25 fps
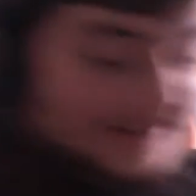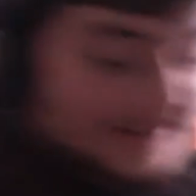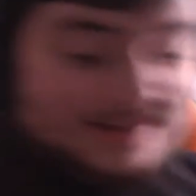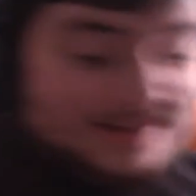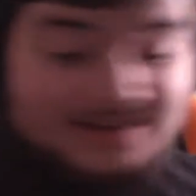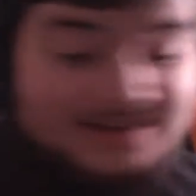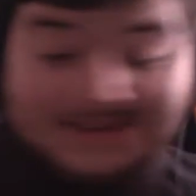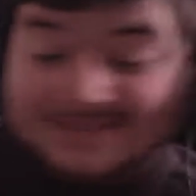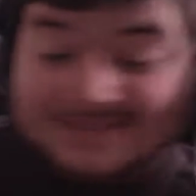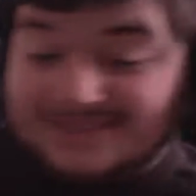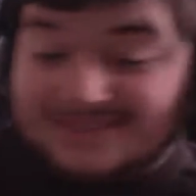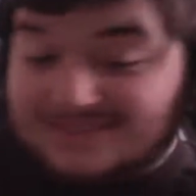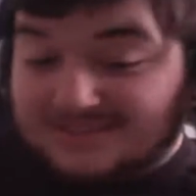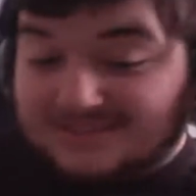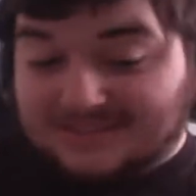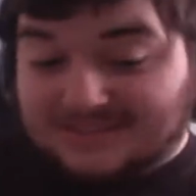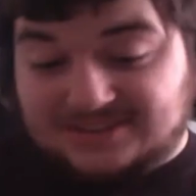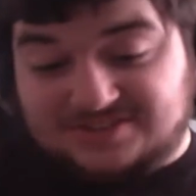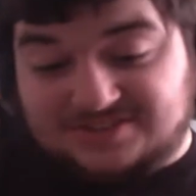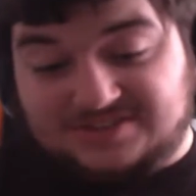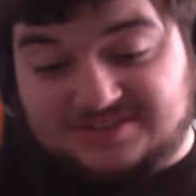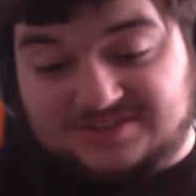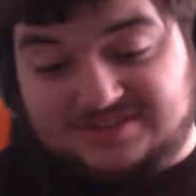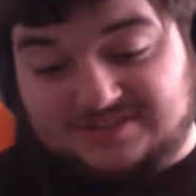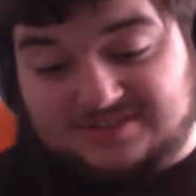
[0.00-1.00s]
This is
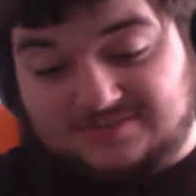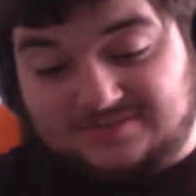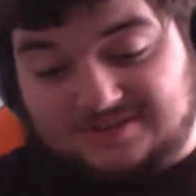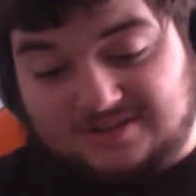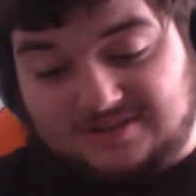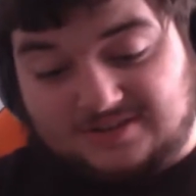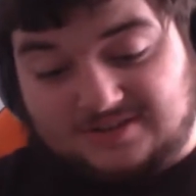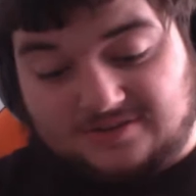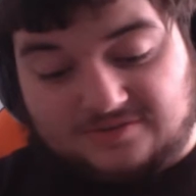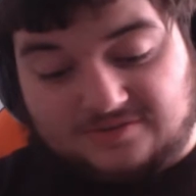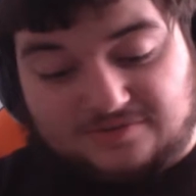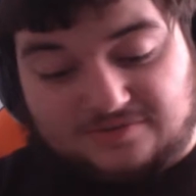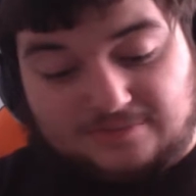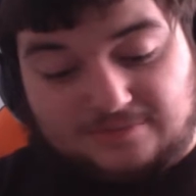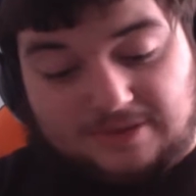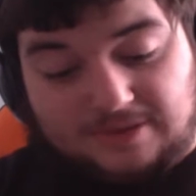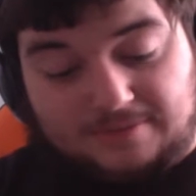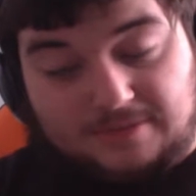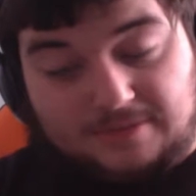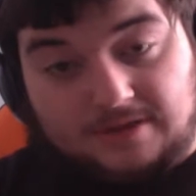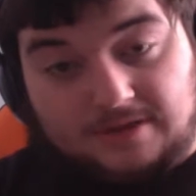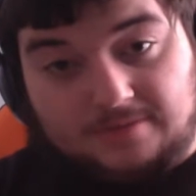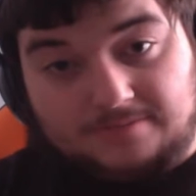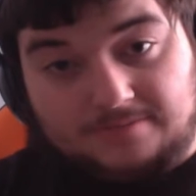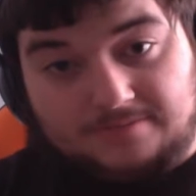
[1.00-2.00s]
actually something I got from my
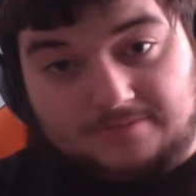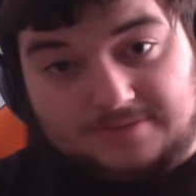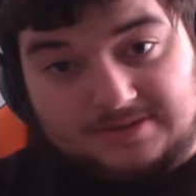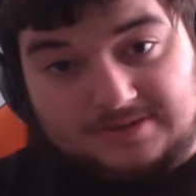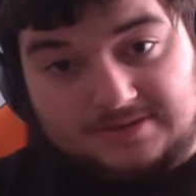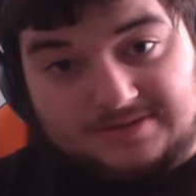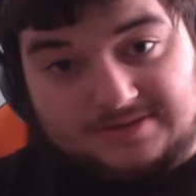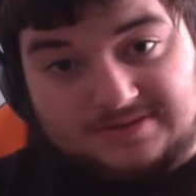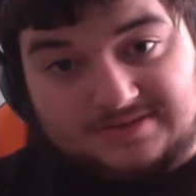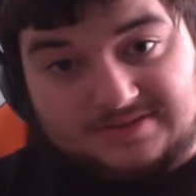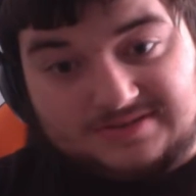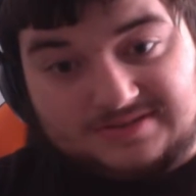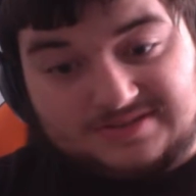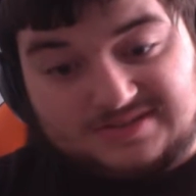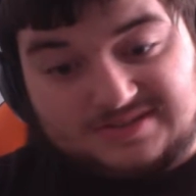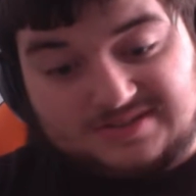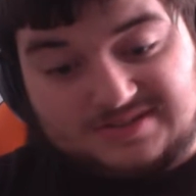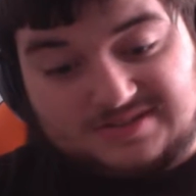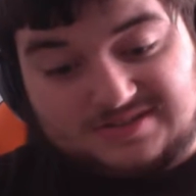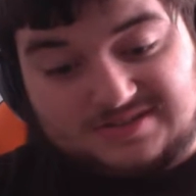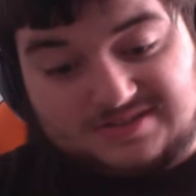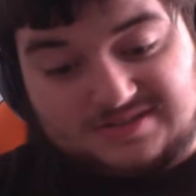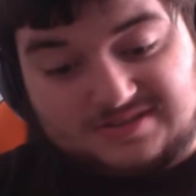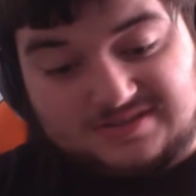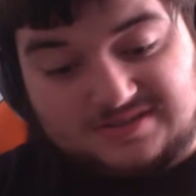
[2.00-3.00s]
mum because
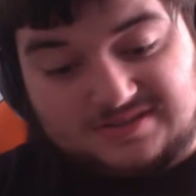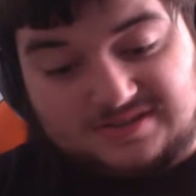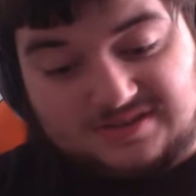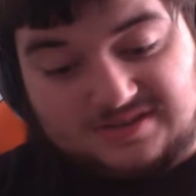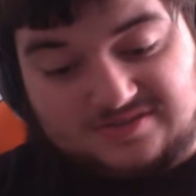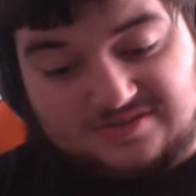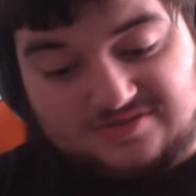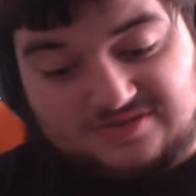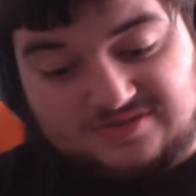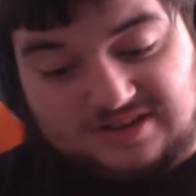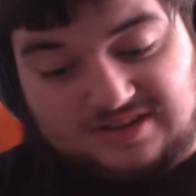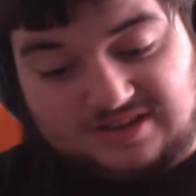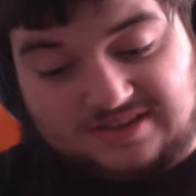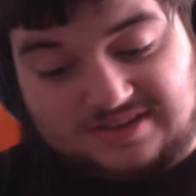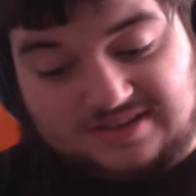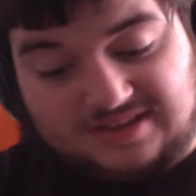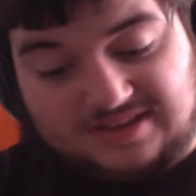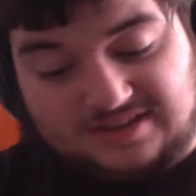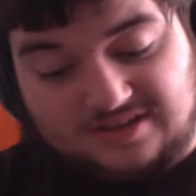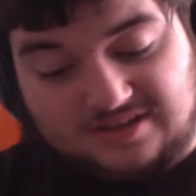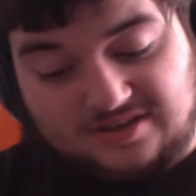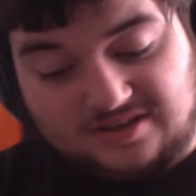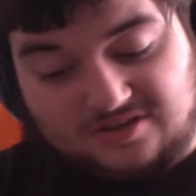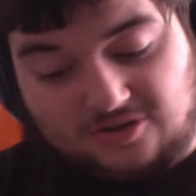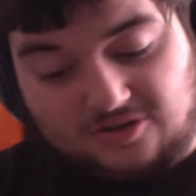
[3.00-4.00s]
I think
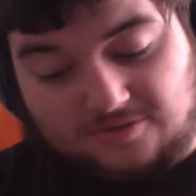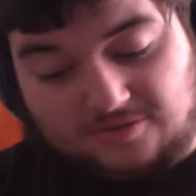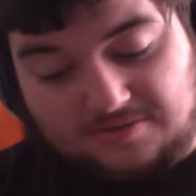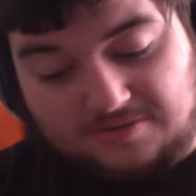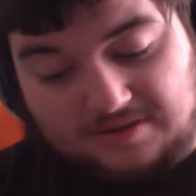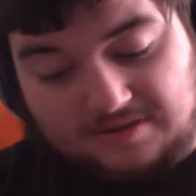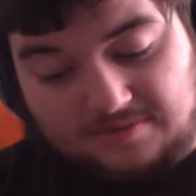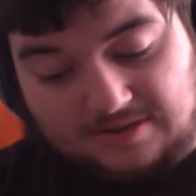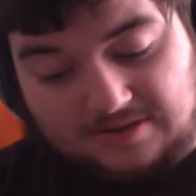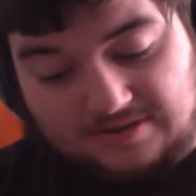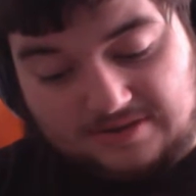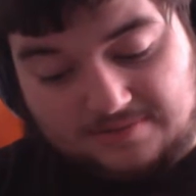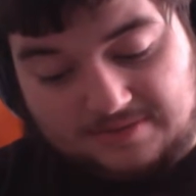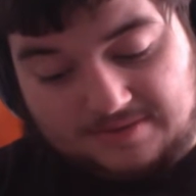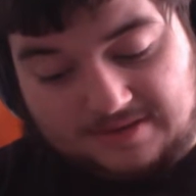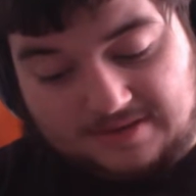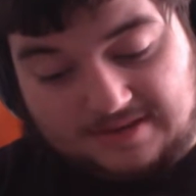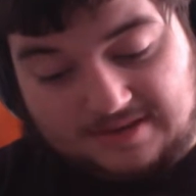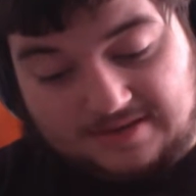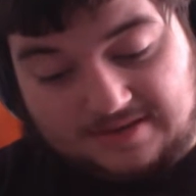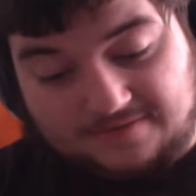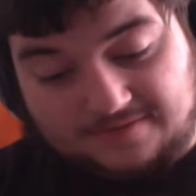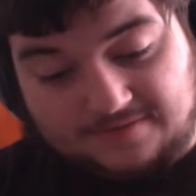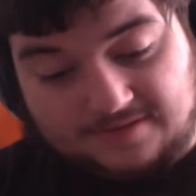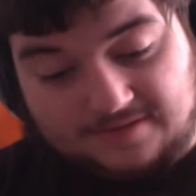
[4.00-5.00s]
her copy went a bit
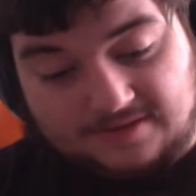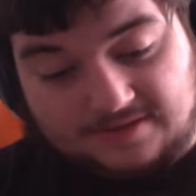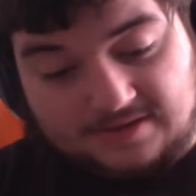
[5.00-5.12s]
iffy.